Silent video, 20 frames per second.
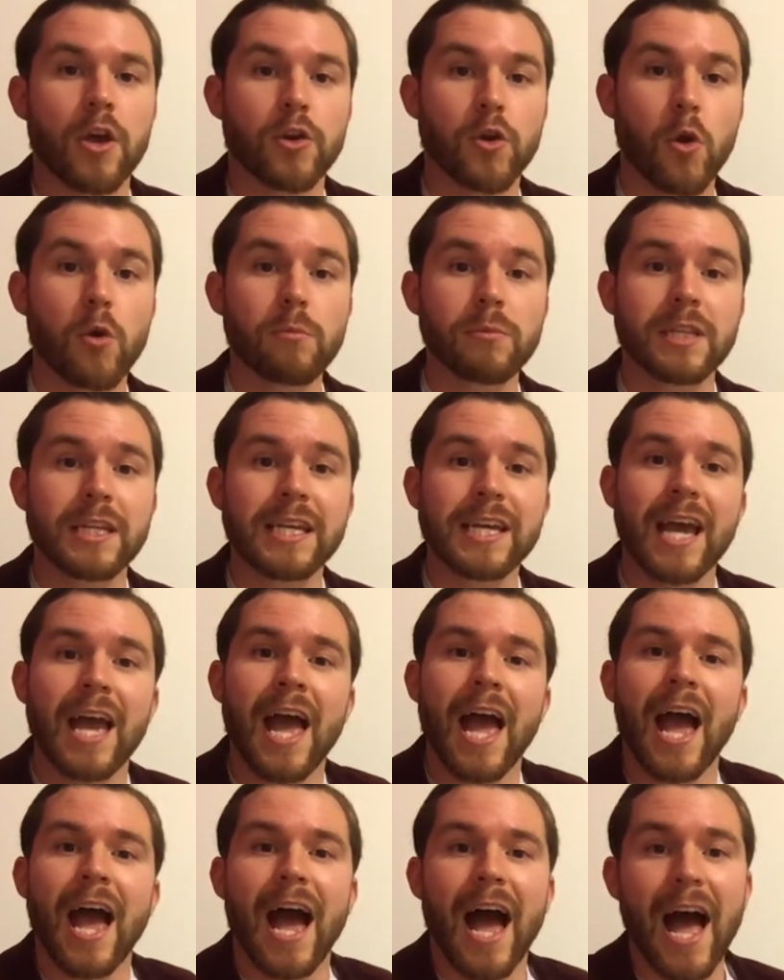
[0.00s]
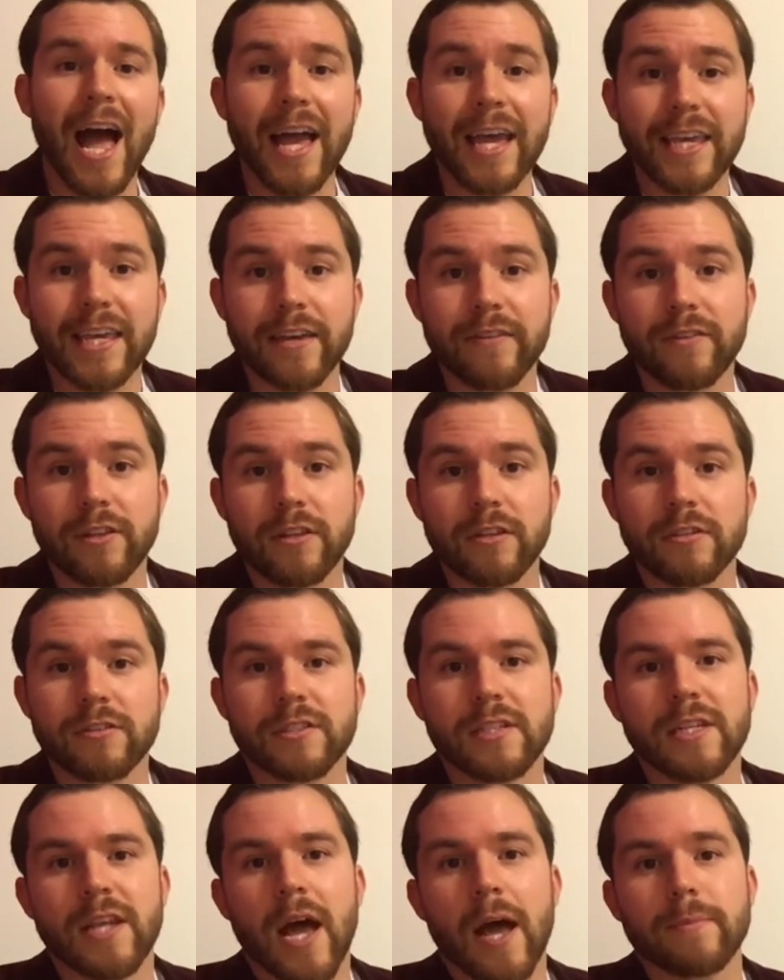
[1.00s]
Normally, I give a little
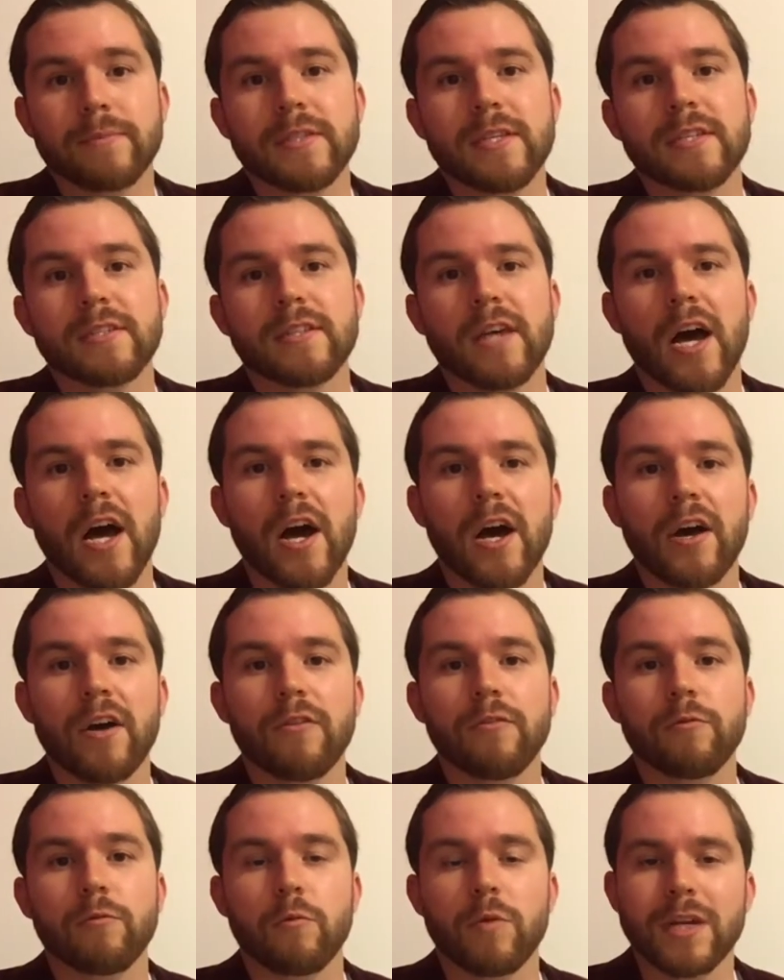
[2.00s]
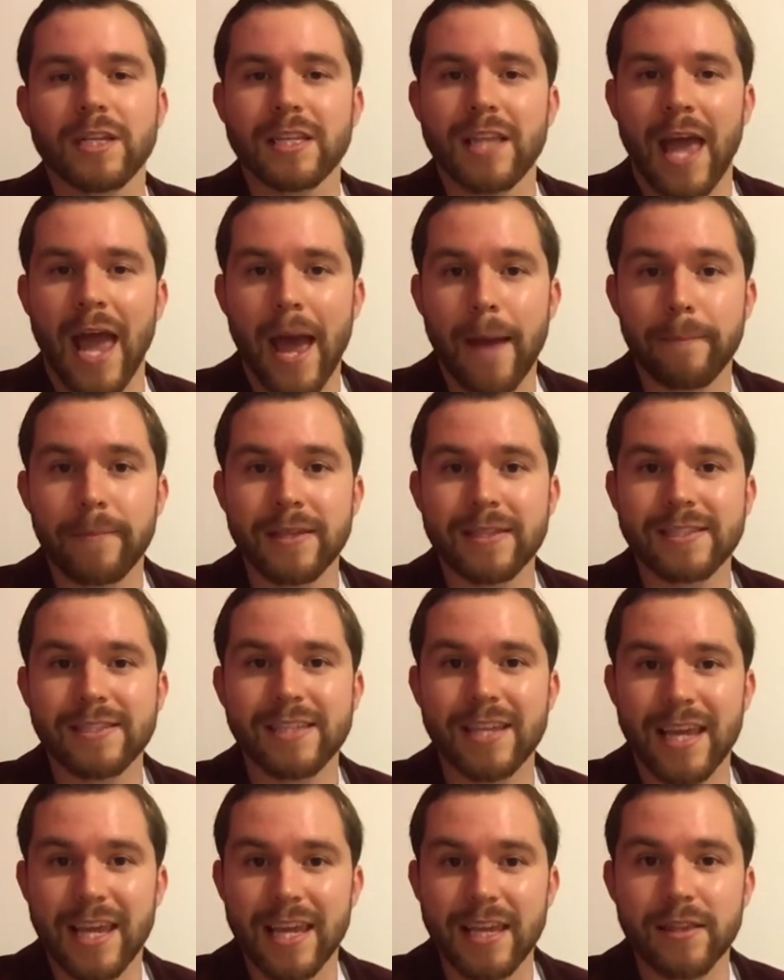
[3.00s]
synopsis of what
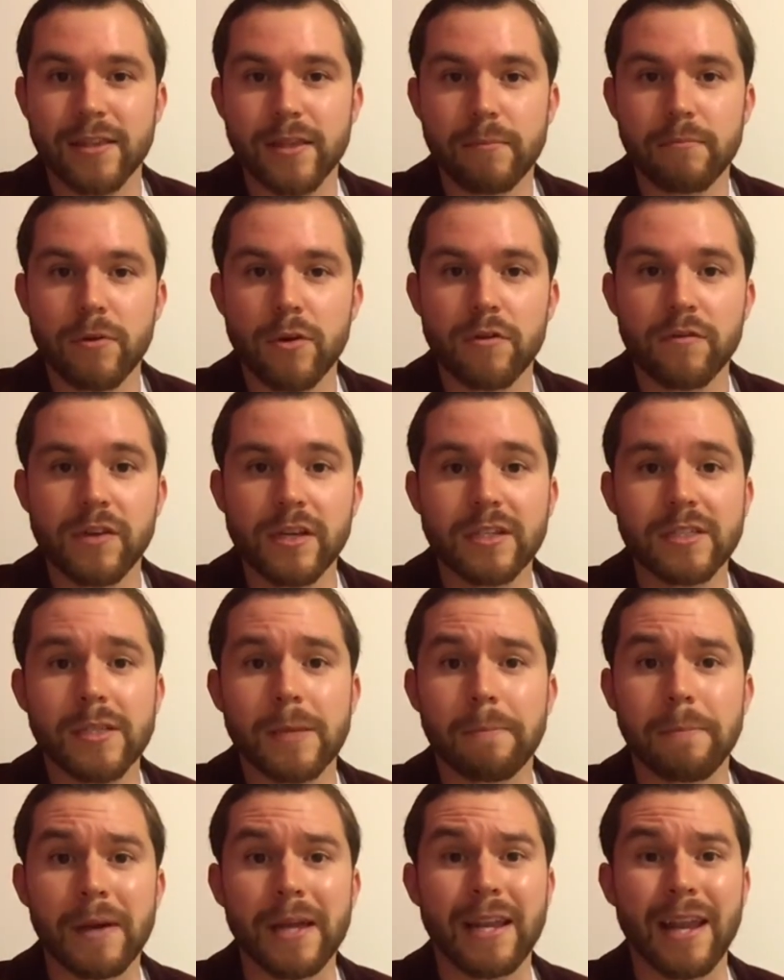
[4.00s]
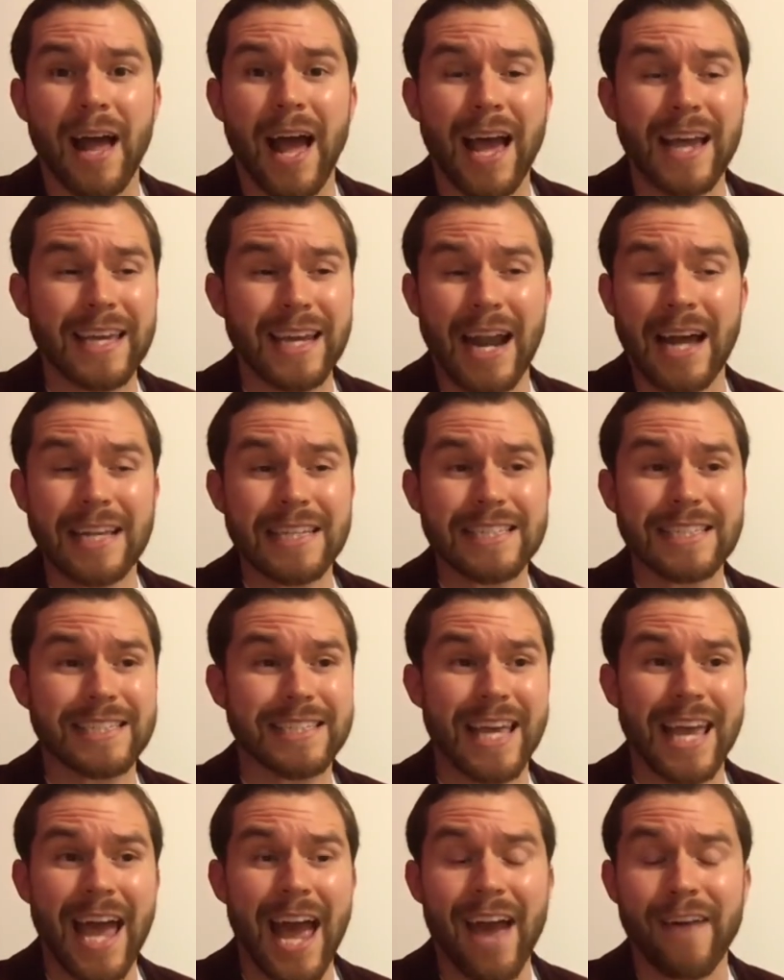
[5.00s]
happens in the movies, but I can honestly
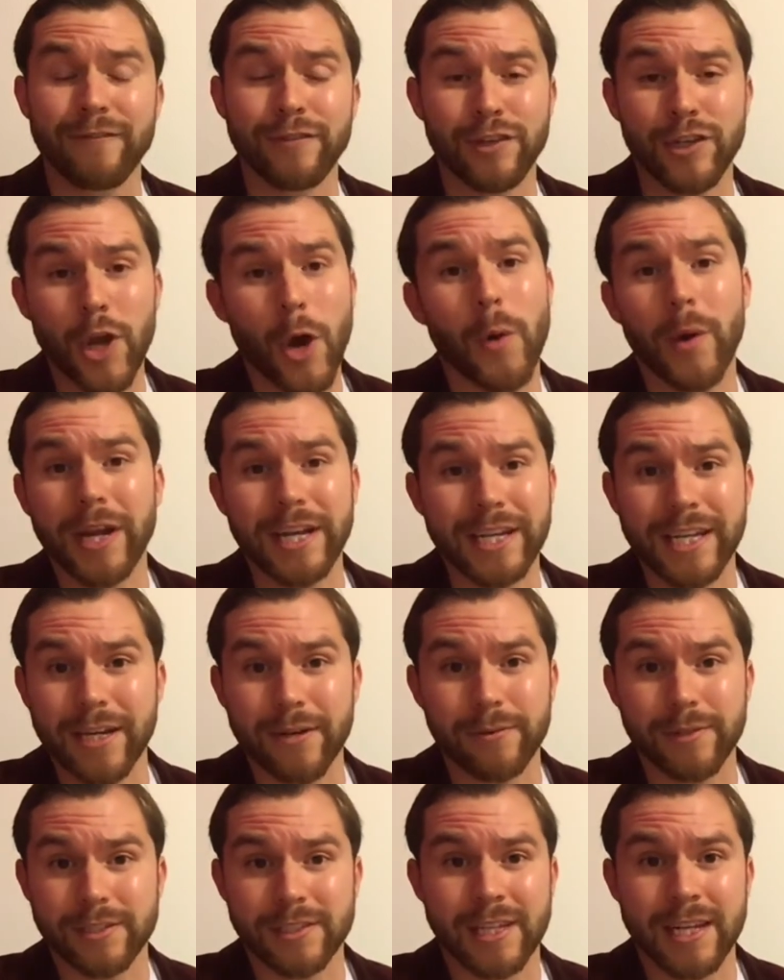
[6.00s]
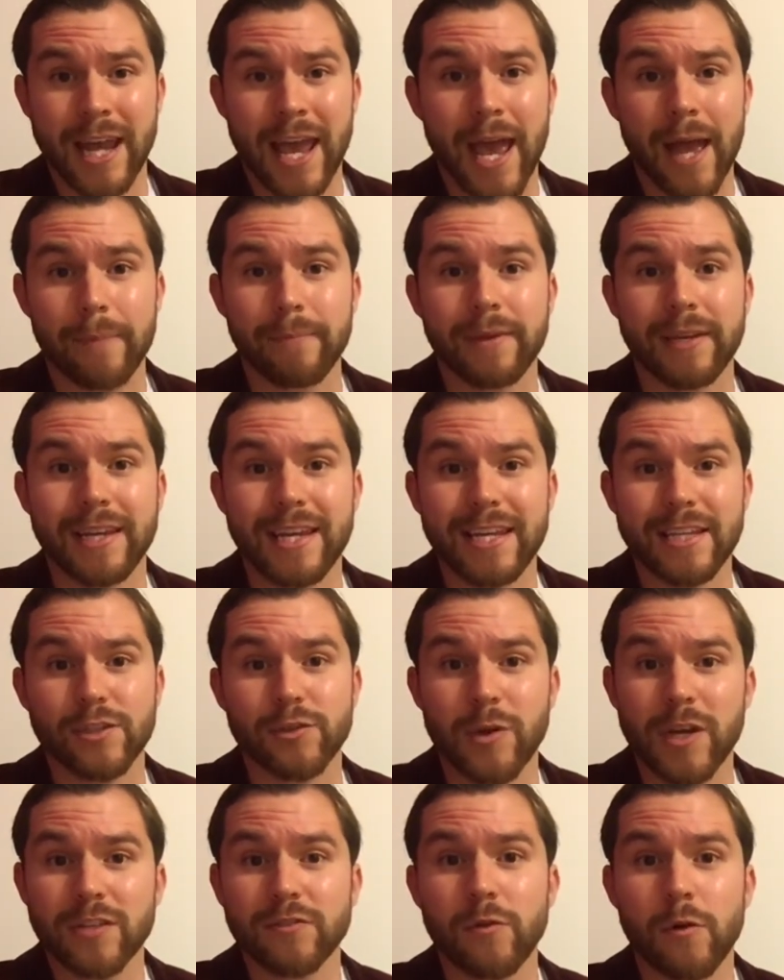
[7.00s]
say I have no idea what's going to happen in
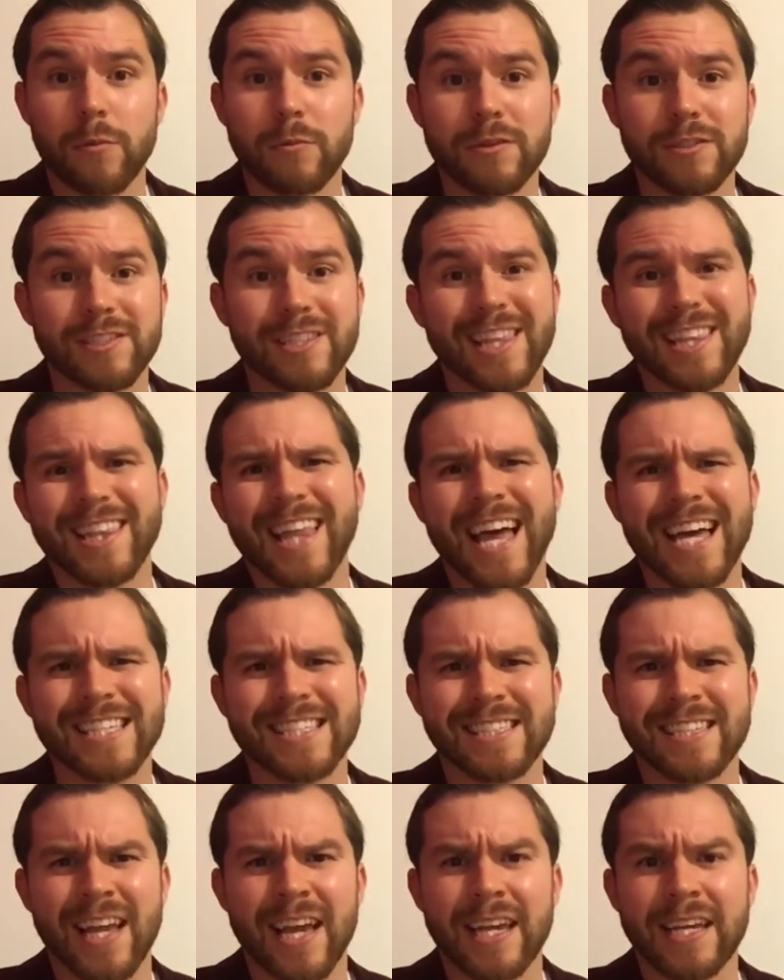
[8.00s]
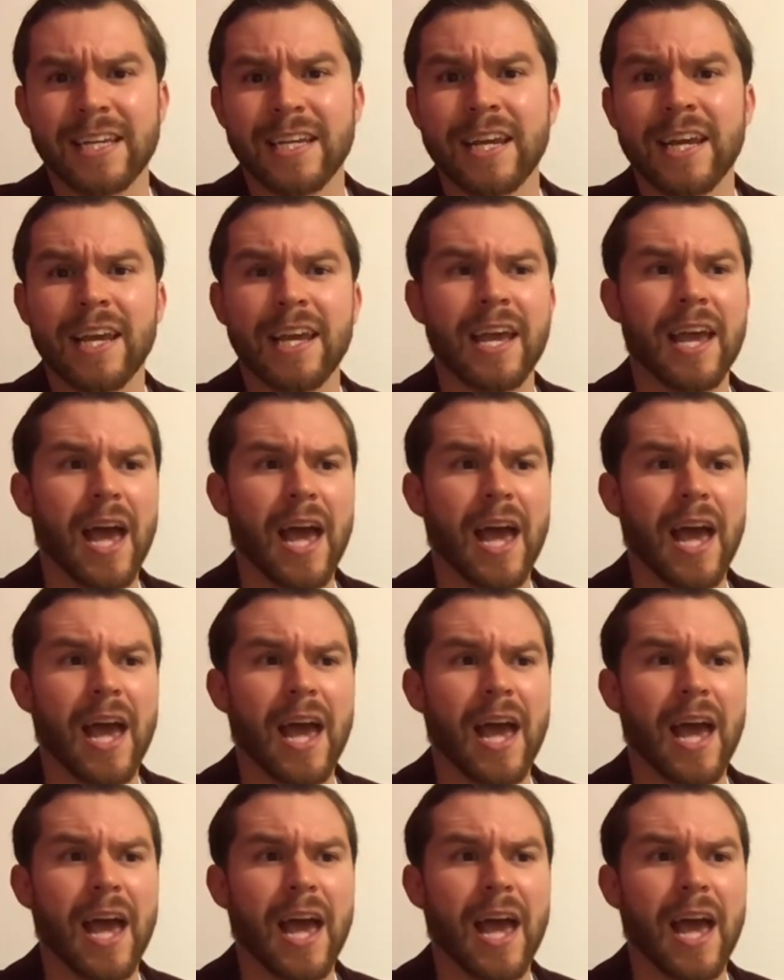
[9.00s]
Transformers: The Last Knight.